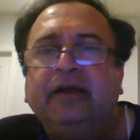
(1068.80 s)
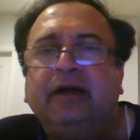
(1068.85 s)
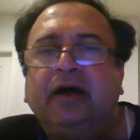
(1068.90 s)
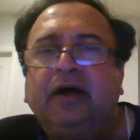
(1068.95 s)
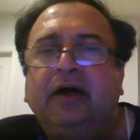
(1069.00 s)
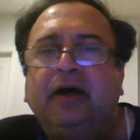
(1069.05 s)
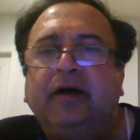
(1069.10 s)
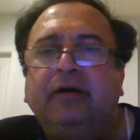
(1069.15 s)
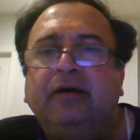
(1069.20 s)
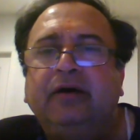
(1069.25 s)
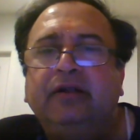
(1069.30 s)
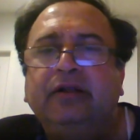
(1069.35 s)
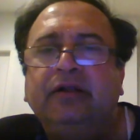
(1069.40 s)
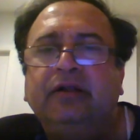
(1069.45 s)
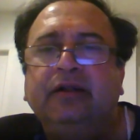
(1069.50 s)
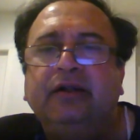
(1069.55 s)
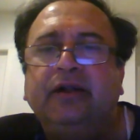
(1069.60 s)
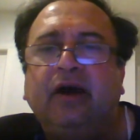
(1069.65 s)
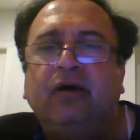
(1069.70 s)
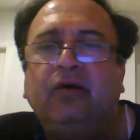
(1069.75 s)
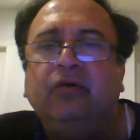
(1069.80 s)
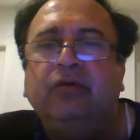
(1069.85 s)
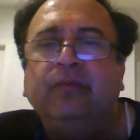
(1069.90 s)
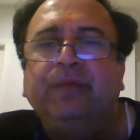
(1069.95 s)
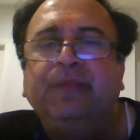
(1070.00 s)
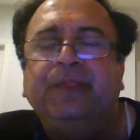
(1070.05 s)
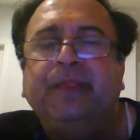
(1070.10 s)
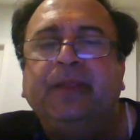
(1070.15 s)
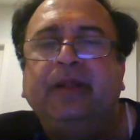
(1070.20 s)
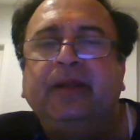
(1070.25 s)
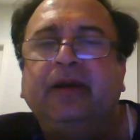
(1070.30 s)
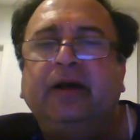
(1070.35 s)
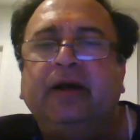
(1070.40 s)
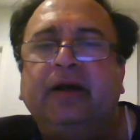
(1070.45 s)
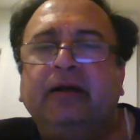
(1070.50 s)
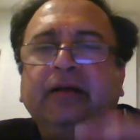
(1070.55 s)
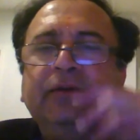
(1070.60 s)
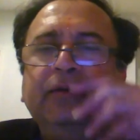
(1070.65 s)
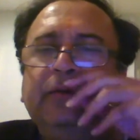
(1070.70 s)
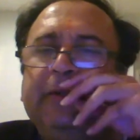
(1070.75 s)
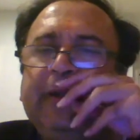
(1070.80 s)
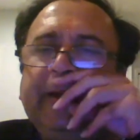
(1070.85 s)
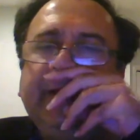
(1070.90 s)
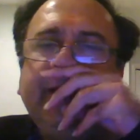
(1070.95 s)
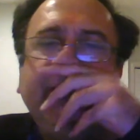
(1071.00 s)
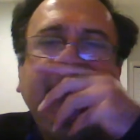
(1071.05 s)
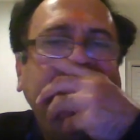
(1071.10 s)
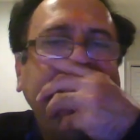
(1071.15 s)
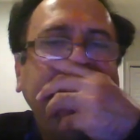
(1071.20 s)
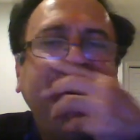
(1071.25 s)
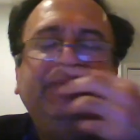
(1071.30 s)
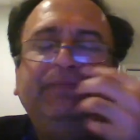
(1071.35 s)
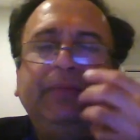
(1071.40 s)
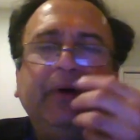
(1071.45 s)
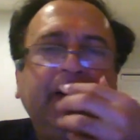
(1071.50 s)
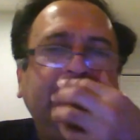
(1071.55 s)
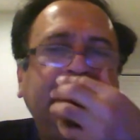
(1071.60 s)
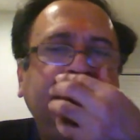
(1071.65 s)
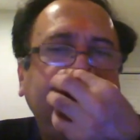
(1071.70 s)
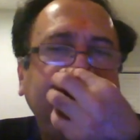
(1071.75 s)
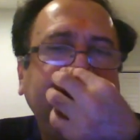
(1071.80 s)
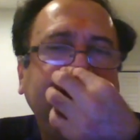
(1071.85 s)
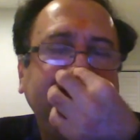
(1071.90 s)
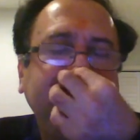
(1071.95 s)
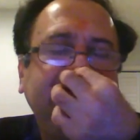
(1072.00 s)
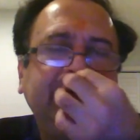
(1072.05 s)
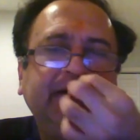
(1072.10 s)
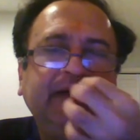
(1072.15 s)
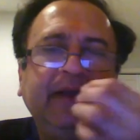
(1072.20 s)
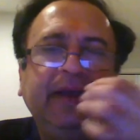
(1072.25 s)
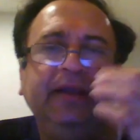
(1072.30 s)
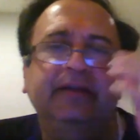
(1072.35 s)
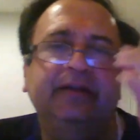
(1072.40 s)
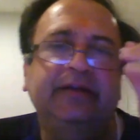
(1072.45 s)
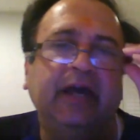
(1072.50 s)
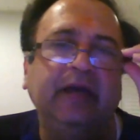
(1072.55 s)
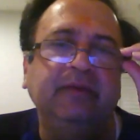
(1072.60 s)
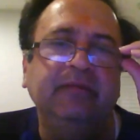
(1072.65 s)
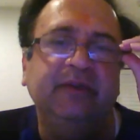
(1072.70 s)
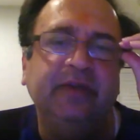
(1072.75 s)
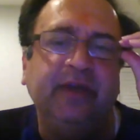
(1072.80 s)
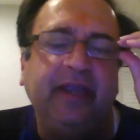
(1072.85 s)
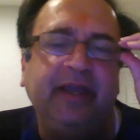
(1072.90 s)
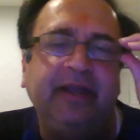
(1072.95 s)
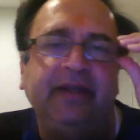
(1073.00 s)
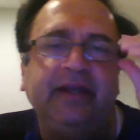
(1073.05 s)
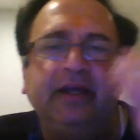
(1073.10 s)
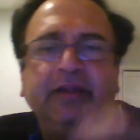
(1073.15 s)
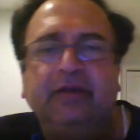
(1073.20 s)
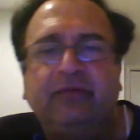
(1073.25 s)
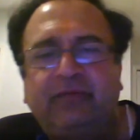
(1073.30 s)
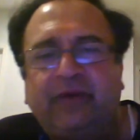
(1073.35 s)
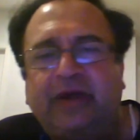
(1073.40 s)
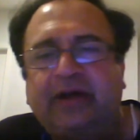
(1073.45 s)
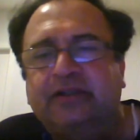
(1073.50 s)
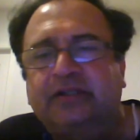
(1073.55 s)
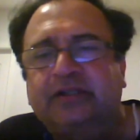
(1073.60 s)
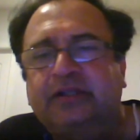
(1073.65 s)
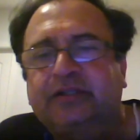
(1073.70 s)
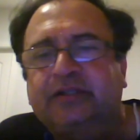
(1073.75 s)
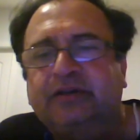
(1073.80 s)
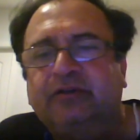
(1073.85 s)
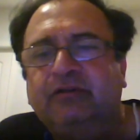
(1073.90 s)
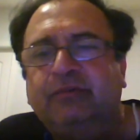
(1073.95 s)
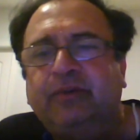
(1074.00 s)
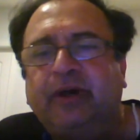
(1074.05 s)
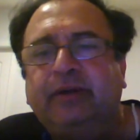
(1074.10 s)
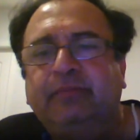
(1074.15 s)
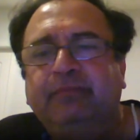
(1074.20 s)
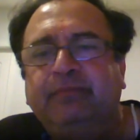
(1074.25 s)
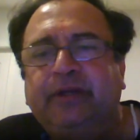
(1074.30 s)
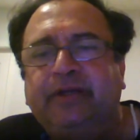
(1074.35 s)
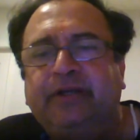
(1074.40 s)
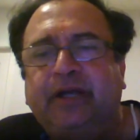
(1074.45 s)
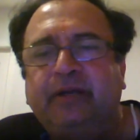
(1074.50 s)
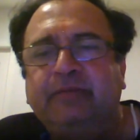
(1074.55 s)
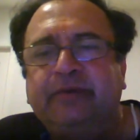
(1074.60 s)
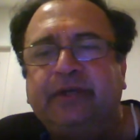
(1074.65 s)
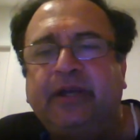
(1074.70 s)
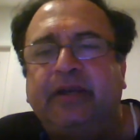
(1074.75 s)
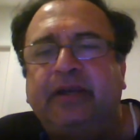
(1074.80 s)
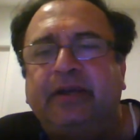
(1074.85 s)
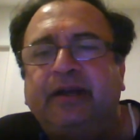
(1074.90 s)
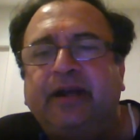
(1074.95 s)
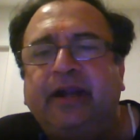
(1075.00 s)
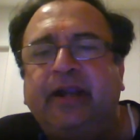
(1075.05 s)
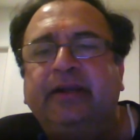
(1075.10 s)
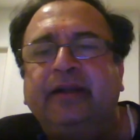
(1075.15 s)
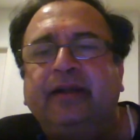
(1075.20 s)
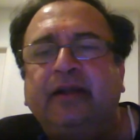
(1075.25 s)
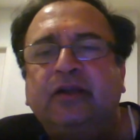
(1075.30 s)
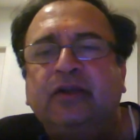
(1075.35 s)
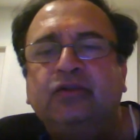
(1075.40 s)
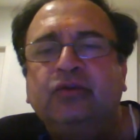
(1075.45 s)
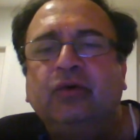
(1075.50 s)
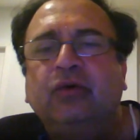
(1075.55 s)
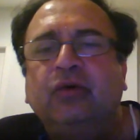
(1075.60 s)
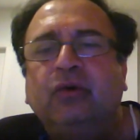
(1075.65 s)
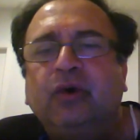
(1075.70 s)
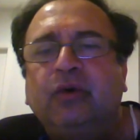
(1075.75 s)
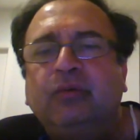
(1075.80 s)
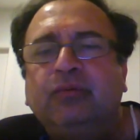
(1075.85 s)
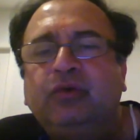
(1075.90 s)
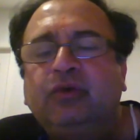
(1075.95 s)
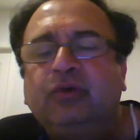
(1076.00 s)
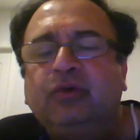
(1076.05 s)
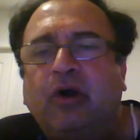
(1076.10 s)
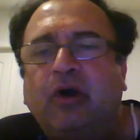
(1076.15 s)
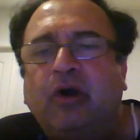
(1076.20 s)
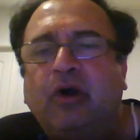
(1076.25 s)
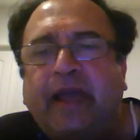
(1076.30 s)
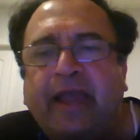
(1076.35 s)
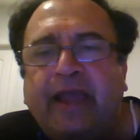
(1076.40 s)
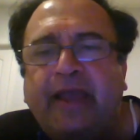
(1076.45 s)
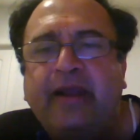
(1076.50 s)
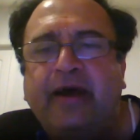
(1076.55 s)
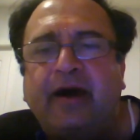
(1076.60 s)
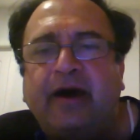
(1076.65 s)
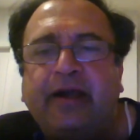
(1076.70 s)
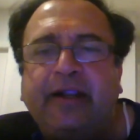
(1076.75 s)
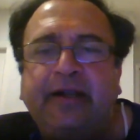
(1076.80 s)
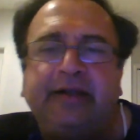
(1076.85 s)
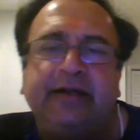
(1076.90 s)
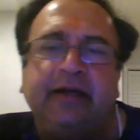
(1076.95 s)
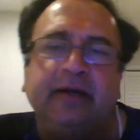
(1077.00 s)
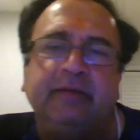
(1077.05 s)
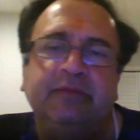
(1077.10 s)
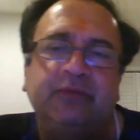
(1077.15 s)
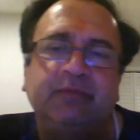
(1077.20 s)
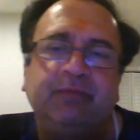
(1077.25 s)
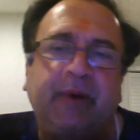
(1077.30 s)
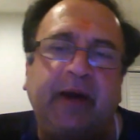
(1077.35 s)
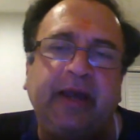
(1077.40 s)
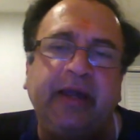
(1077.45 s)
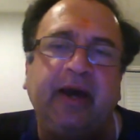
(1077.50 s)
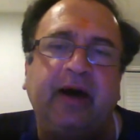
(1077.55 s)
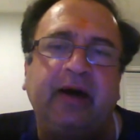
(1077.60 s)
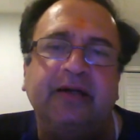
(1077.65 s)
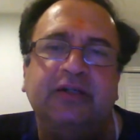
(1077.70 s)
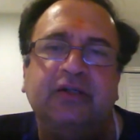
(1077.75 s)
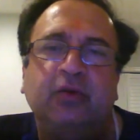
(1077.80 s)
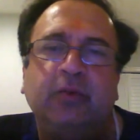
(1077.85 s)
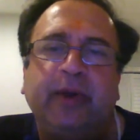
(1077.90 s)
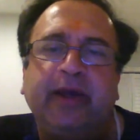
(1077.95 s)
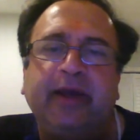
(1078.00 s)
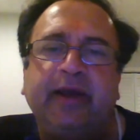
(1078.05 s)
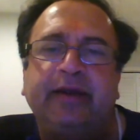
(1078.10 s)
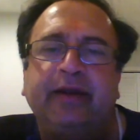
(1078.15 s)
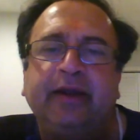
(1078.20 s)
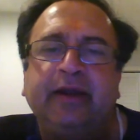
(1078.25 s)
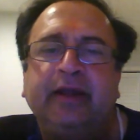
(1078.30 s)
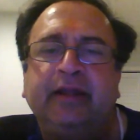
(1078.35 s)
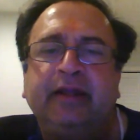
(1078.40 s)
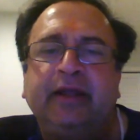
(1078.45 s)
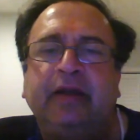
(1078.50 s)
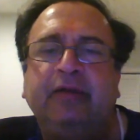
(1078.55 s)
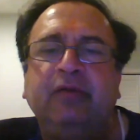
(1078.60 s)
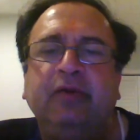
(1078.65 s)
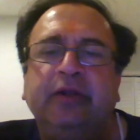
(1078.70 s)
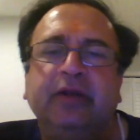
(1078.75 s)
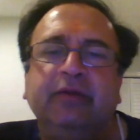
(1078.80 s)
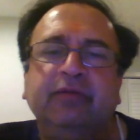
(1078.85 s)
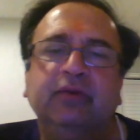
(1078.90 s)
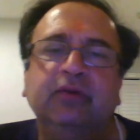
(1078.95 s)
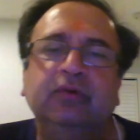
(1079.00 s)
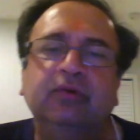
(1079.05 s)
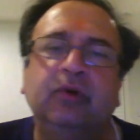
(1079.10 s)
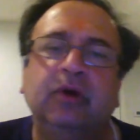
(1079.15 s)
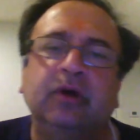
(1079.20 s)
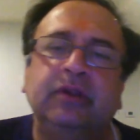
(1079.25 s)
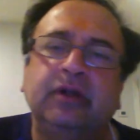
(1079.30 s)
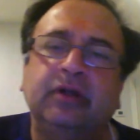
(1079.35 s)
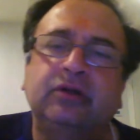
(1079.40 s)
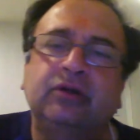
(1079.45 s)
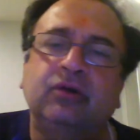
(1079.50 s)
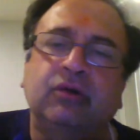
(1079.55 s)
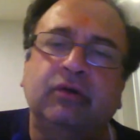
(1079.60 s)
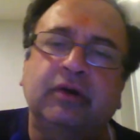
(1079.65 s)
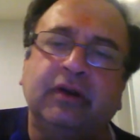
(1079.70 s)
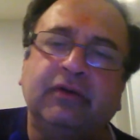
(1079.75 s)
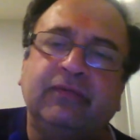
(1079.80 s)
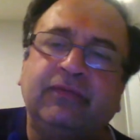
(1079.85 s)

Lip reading: Now you then have the A times the area, the flux is given by B times A, right? So mu naught Ni times pi r square, that will give you the total